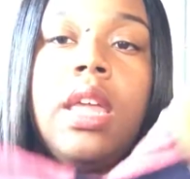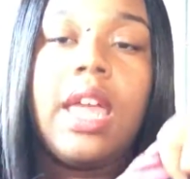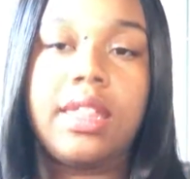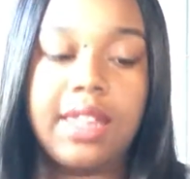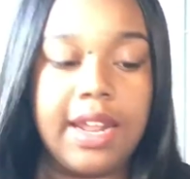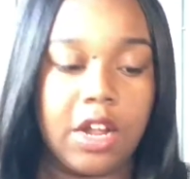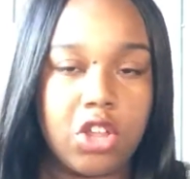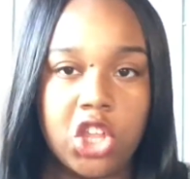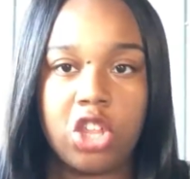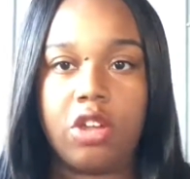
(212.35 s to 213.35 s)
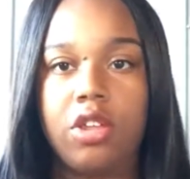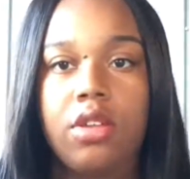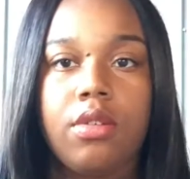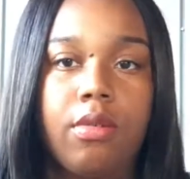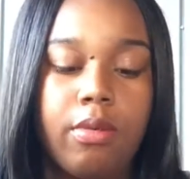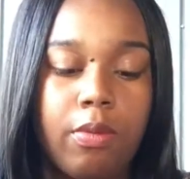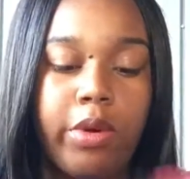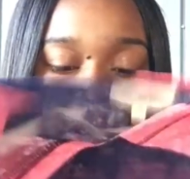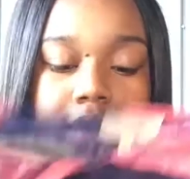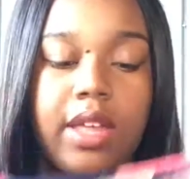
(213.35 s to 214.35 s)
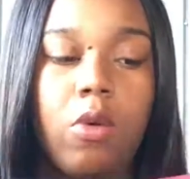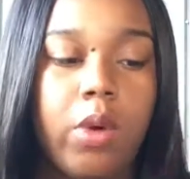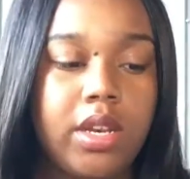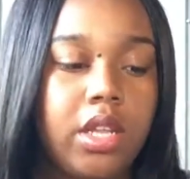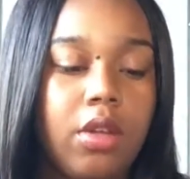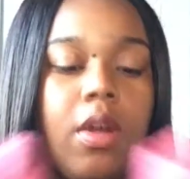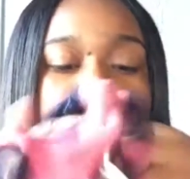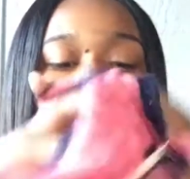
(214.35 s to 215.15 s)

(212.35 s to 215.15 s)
Yes, and I'll just show you what it looks like on too.